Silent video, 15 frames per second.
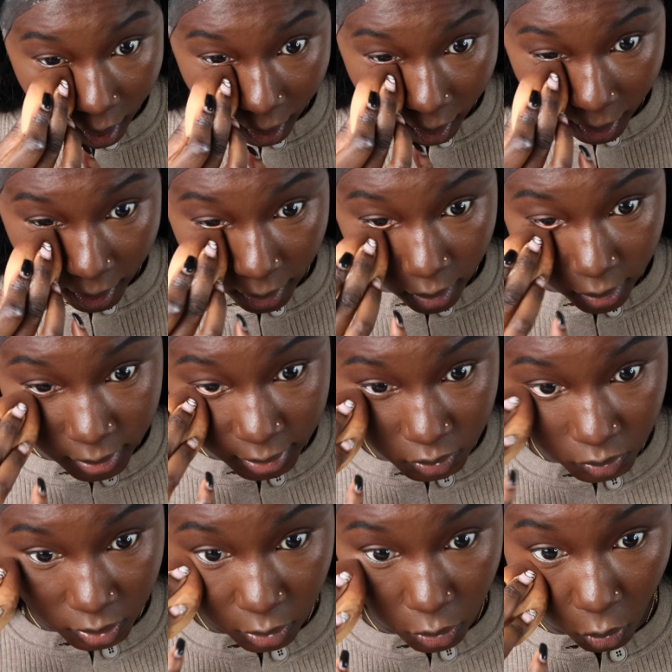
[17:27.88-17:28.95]
I
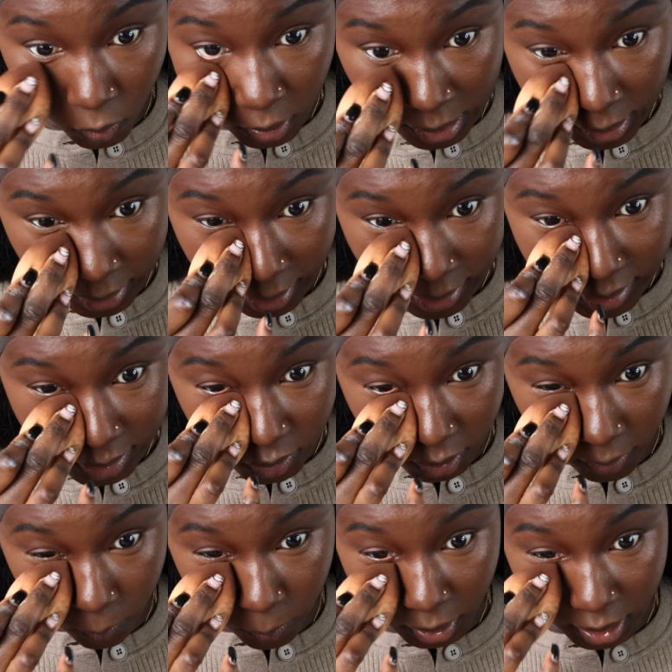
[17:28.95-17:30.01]
literally go in again to
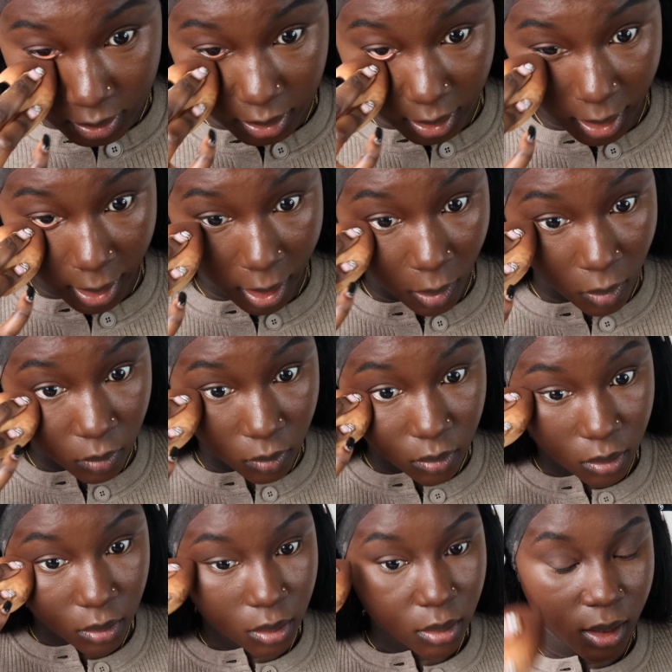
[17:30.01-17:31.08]
try and blend it
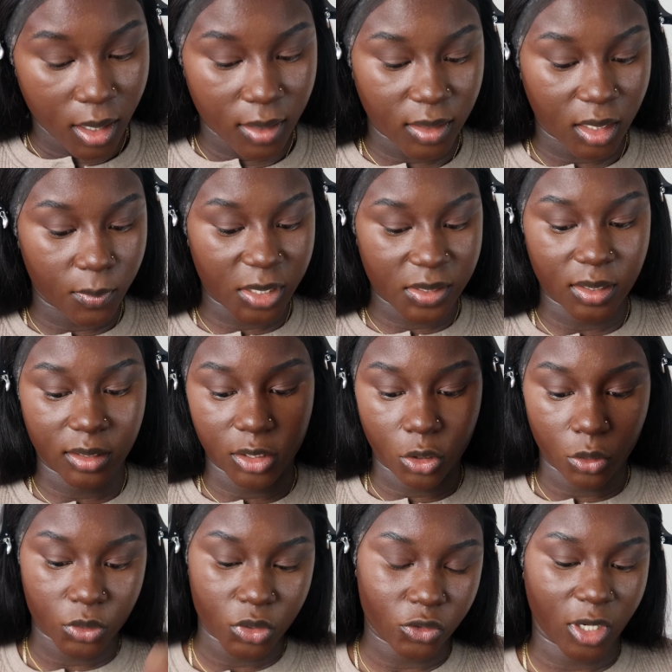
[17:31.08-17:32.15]
out and then I basically
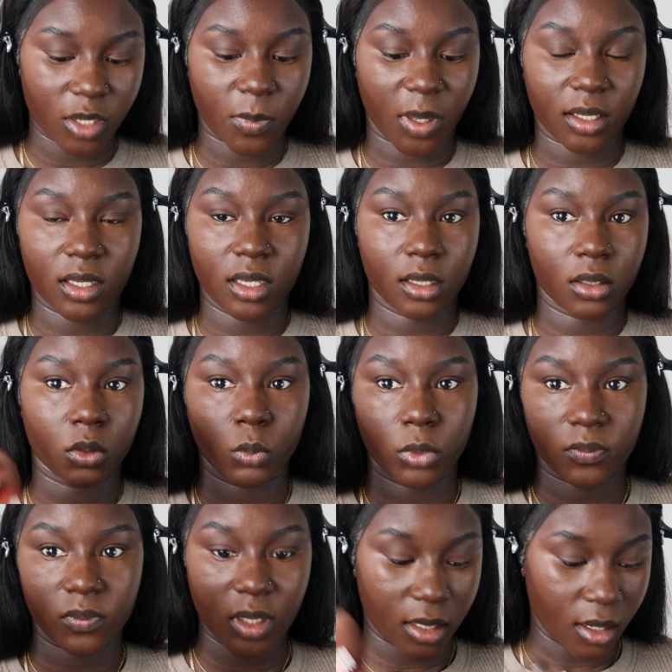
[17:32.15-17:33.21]
go straight back in
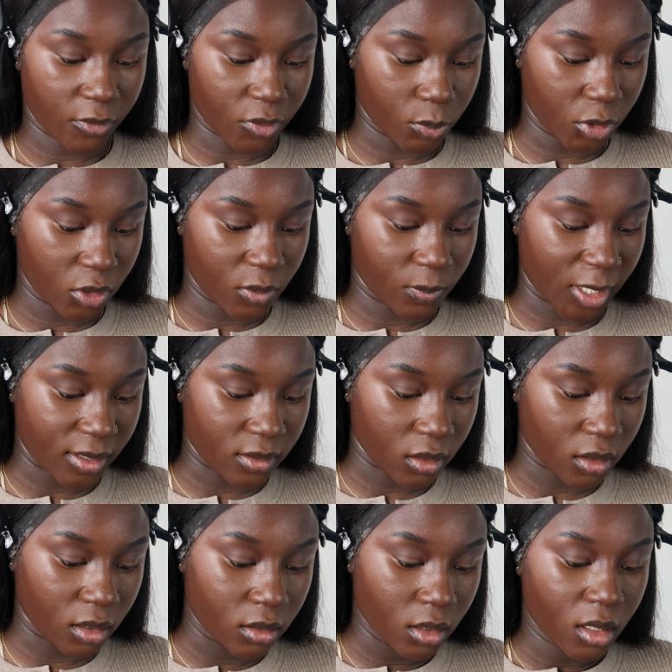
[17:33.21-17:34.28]
with the other beauty
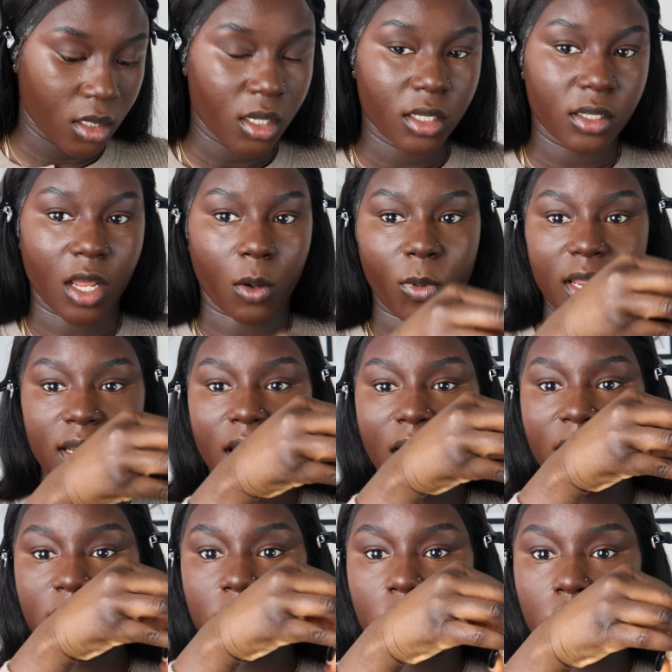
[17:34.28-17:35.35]
blender. Now when
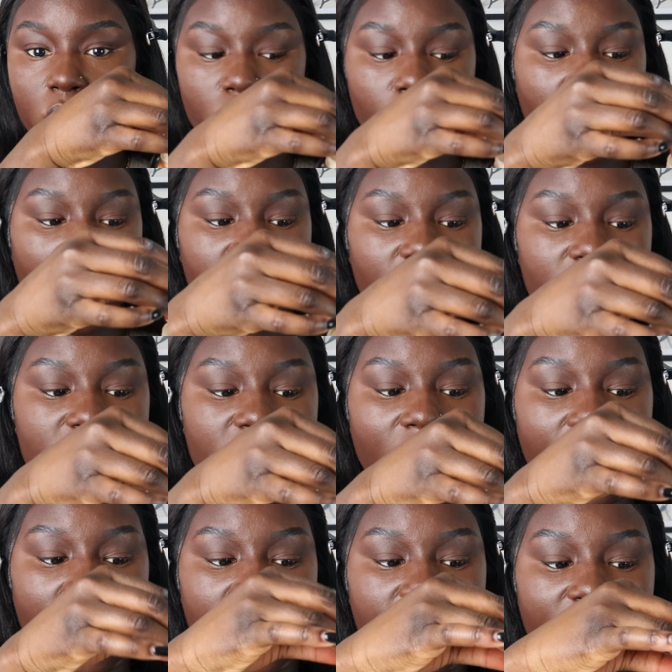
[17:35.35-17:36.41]
I do my under
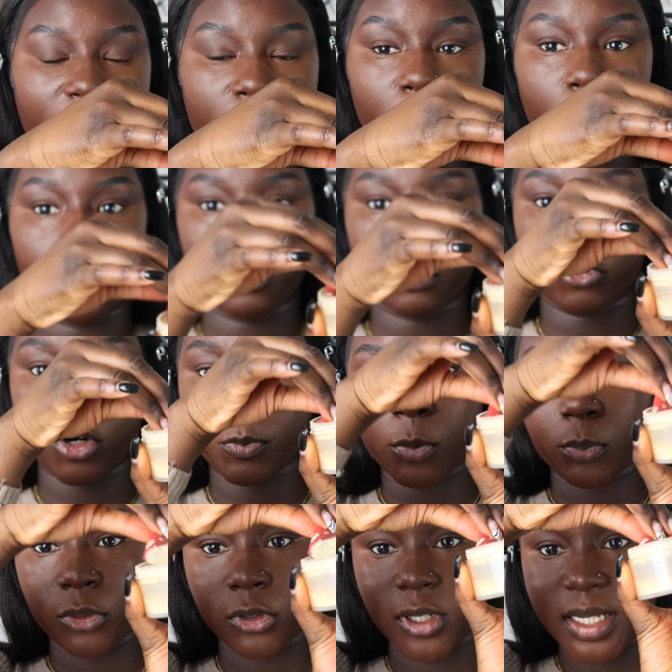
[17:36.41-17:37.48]
eye, I
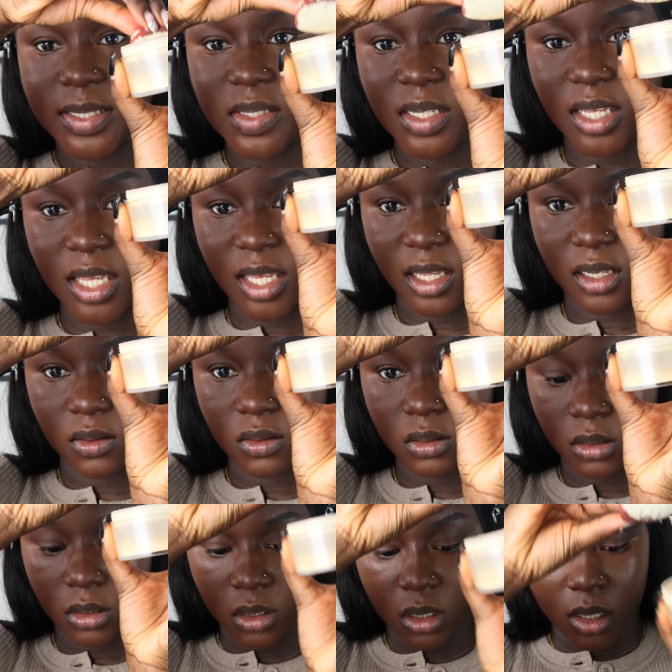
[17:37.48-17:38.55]
proper press it
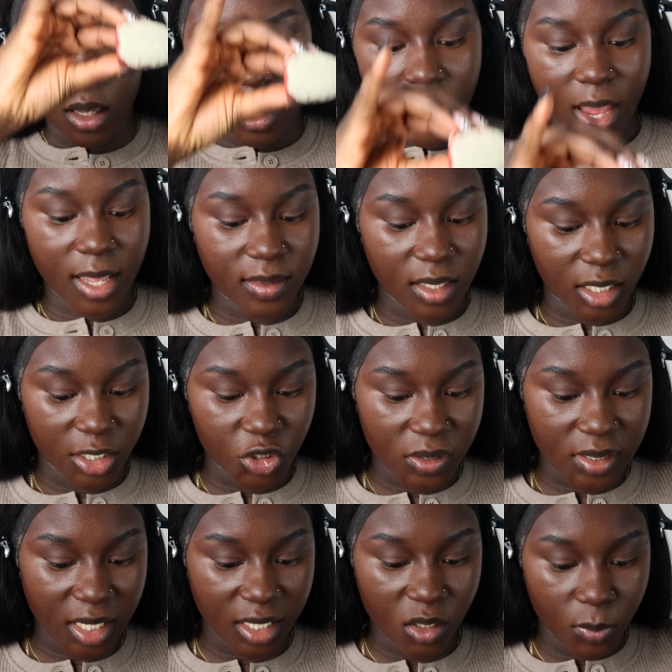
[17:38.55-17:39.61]
in and then I
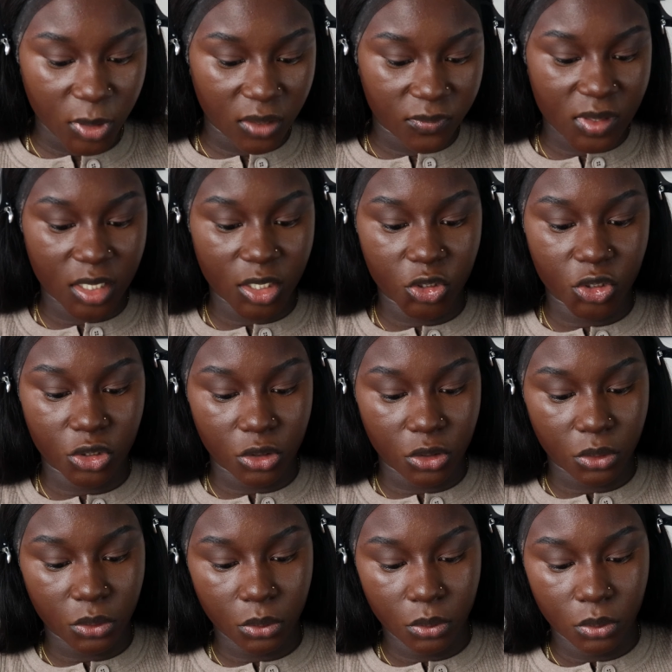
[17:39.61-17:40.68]
just take a bit of
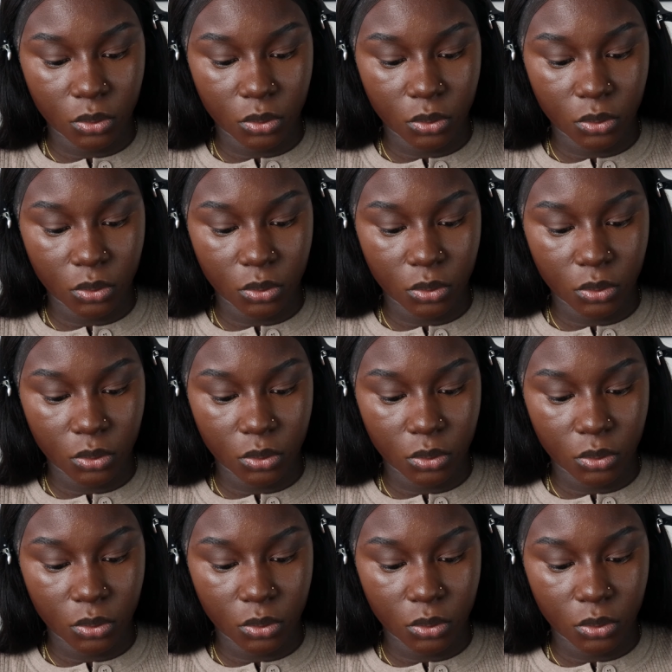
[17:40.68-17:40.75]
tissue.